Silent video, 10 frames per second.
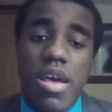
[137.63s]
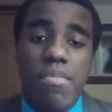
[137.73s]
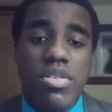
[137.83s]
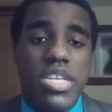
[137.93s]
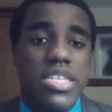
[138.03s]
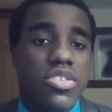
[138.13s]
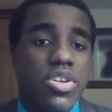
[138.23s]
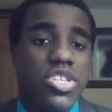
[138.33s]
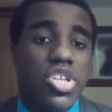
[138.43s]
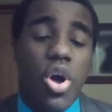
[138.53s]
Police
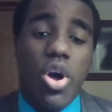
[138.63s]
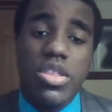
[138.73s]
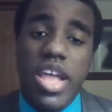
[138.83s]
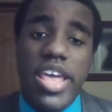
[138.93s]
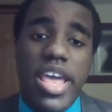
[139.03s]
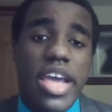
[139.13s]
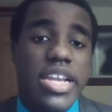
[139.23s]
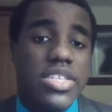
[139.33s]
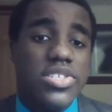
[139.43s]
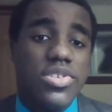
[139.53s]
searched all night and
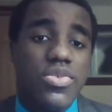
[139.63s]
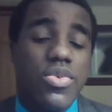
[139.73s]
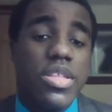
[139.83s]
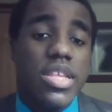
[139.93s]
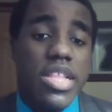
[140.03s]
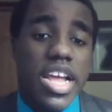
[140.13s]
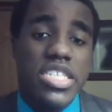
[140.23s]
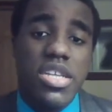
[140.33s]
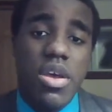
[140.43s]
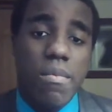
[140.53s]
into the
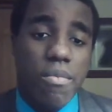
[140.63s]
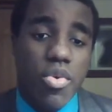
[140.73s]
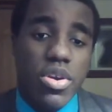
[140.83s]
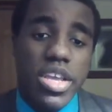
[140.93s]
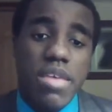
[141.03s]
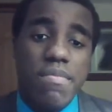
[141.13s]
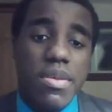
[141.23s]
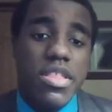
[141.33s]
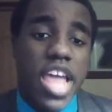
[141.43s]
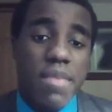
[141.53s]
next morning.
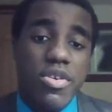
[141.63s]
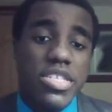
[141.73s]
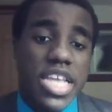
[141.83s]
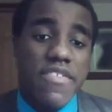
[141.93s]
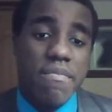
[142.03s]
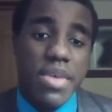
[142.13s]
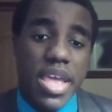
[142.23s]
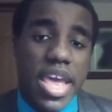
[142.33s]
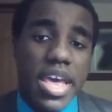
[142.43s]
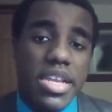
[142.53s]
Neighbors even
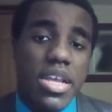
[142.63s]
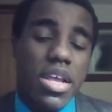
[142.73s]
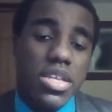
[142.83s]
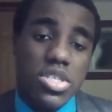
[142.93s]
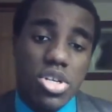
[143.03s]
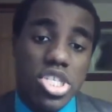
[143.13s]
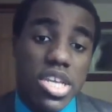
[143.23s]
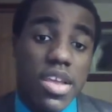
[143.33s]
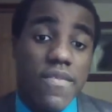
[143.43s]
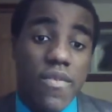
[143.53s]
began
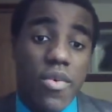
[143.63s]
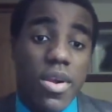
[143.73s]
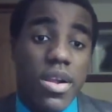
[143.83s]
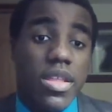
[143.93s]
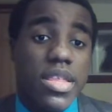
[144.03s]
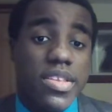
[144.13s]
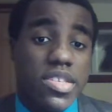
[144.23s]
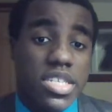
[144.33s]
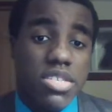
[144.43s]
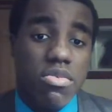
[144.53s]
searching for the
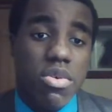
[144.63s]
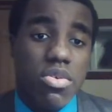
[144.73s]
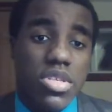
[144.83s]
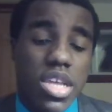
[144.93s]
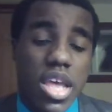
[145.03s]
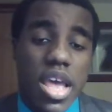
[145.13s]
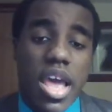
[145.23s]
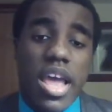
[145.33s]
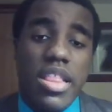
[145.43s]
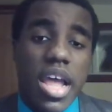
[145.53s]
6-year-old.
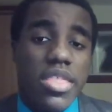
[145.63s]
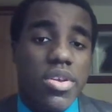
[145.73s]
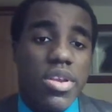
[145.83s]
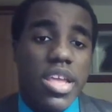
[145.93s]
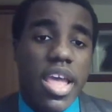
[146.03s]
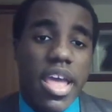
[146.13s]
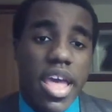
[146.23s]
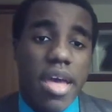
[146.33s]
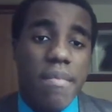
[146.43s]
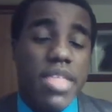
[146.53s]
At 9:30
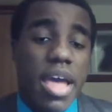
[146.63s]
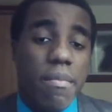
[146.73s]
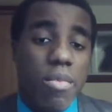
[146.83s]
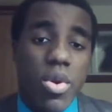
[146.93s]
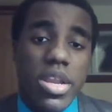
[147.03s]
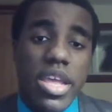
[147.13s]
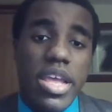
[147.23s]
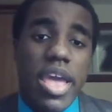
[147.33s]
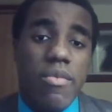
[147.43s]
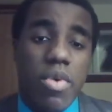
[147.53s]
a.m. that
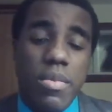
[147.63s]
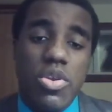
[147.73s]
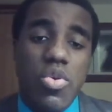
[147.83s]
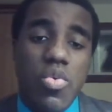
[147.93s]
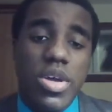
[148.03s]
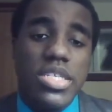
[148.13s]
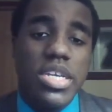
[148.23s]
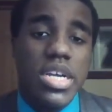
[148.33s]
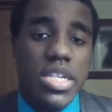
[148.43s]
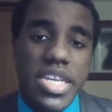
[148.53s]
morning, a woman who was
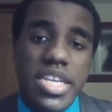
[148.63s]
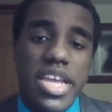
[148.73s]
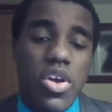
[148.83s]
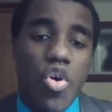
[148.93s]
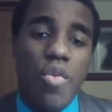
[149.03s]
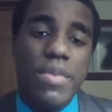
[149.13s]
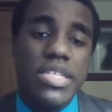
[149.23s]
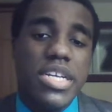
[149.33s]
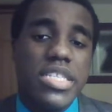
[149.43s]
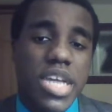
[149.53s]
cleaning
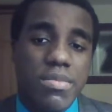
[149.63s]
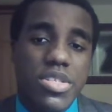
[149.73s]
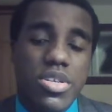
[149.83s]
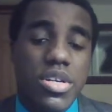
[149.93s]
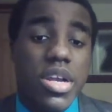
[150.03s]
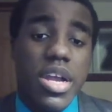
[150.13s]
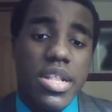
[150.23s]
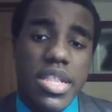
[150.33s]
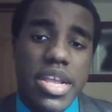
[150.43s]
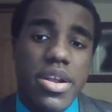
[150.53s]
opened a dumpster
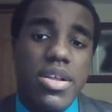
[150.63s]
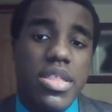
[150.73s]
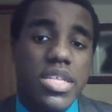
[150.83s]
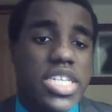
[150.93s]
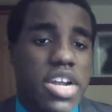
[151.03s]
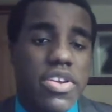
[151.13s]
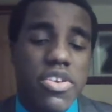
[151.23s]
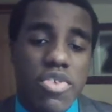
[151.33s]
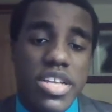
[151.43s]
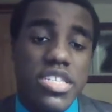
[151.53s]
near the Terry
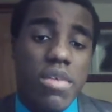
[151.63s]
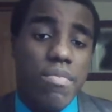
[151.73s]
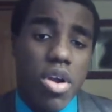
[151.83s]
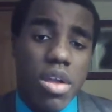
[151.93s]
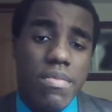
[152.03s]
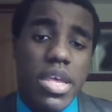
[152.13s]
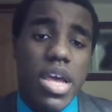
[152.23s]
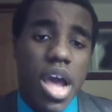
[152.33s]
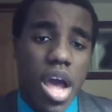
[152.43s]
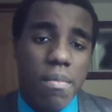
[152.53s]
Crest apartment
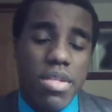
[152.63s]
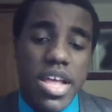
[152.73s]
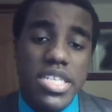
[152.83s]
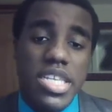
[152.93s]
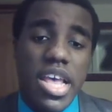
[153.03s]
complex